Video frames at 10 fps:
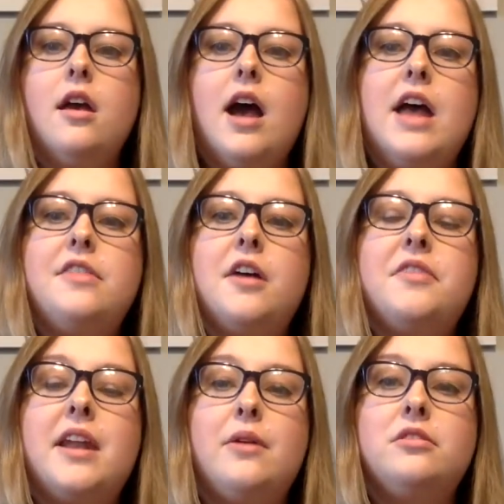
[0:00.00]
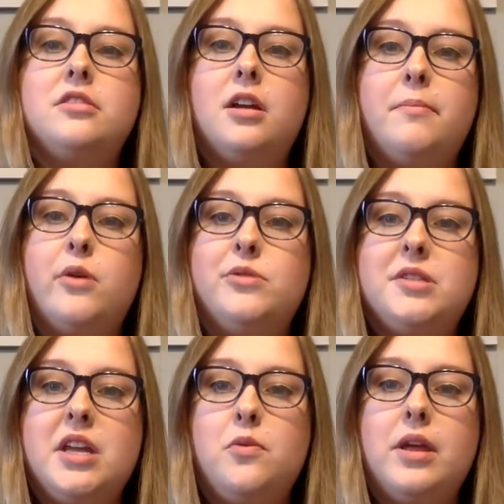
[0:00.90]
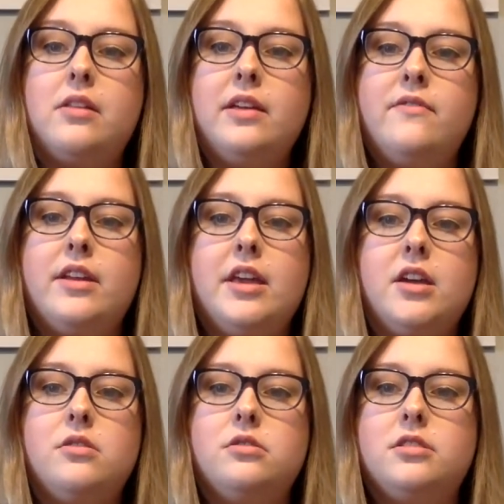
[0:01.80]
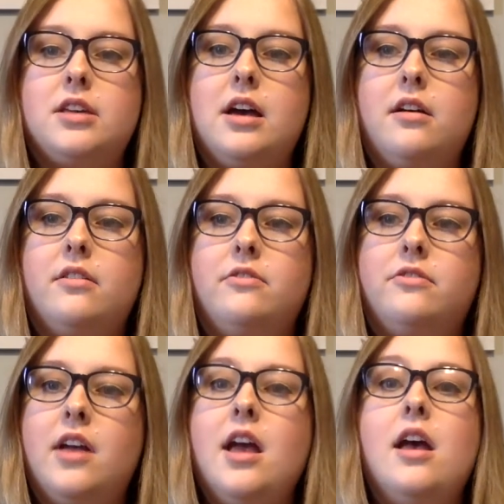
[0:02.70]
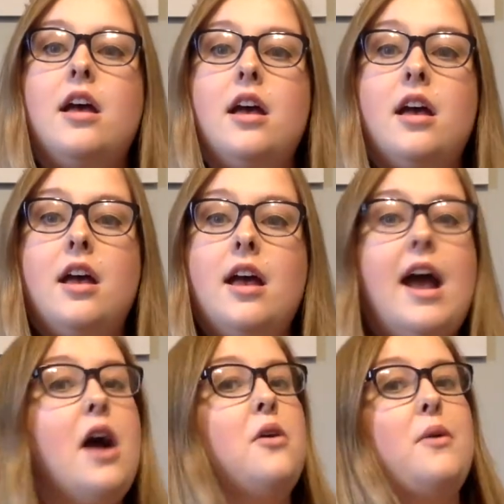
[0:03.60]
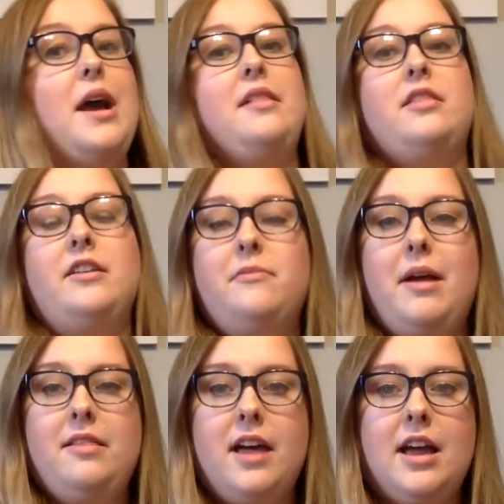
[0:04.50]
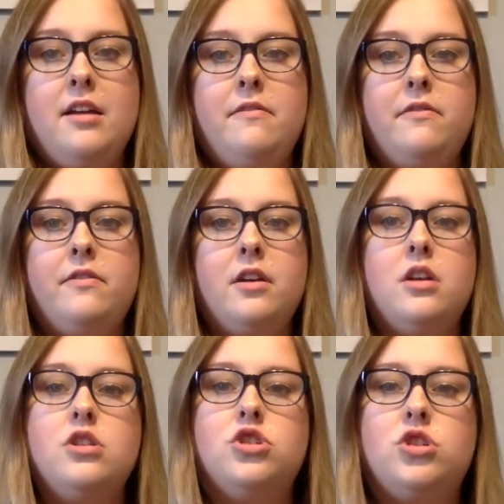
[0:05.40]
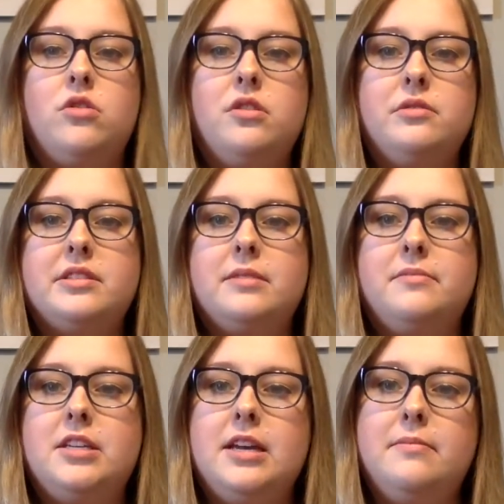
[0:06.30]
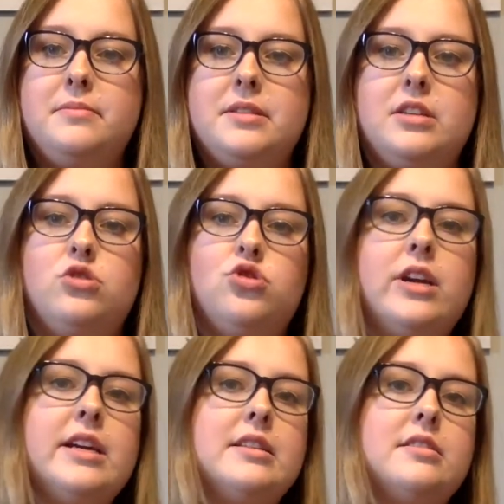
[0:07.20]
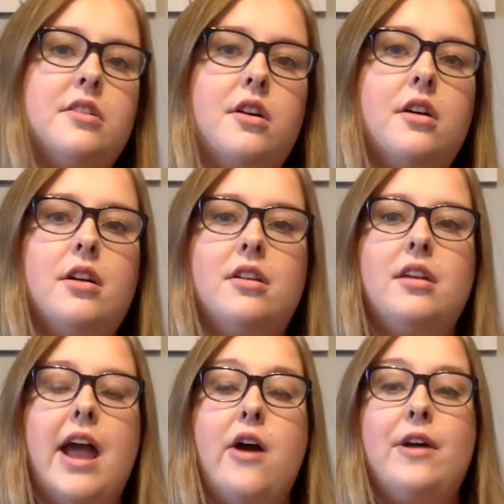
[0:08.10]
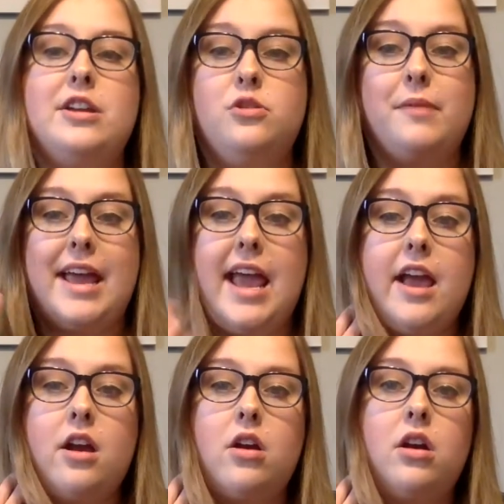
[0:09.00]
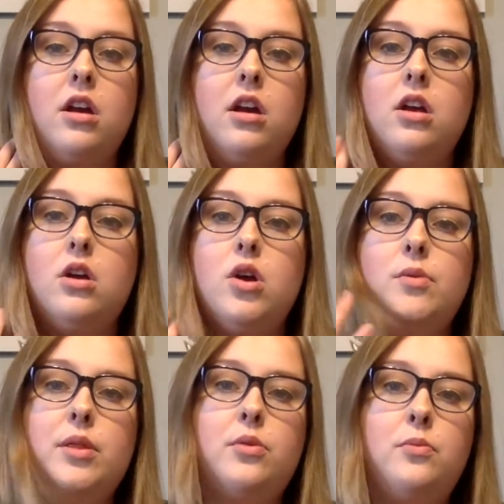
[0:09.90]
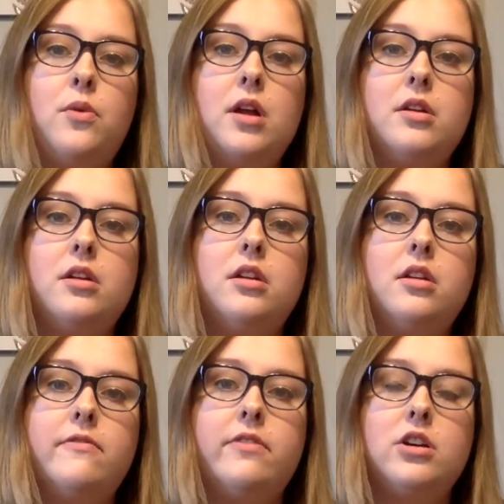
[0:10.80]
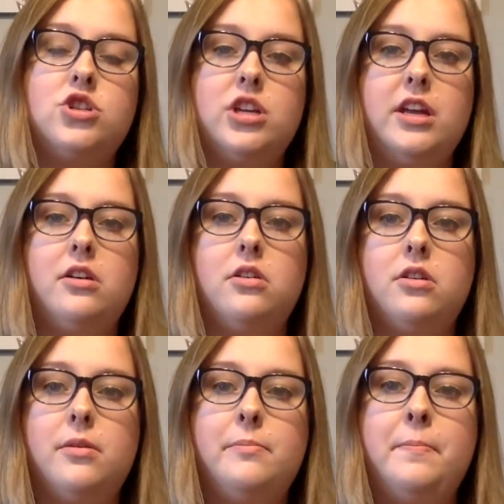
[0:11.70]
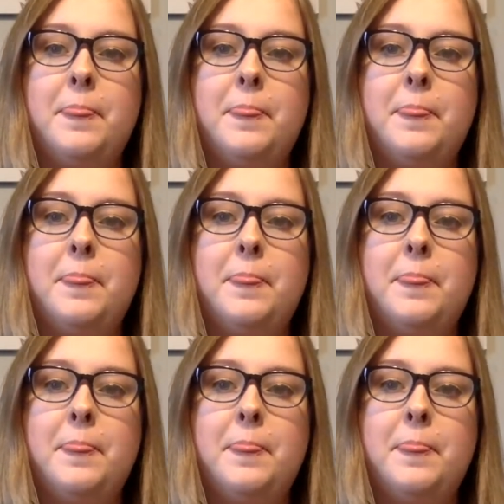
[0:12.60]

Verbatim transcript: I thought that I would start posting weekly videos of how I live my life show you some tips and tricks on how I do my hair with one functioning arm,